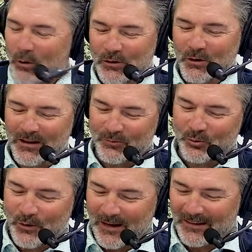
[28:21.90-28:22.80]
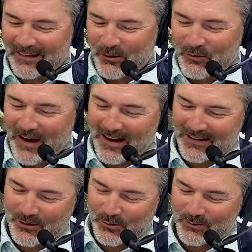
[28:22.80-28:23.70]
Well, you could you've got
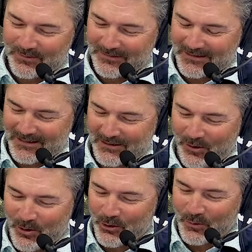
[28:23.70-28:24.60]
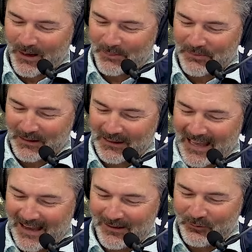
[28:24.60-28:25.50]
to do all the way up
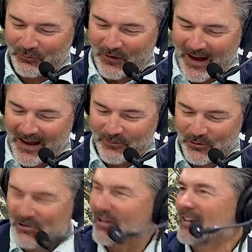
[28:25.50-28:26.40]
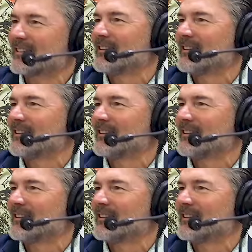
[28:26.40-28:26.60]
the 5 or 6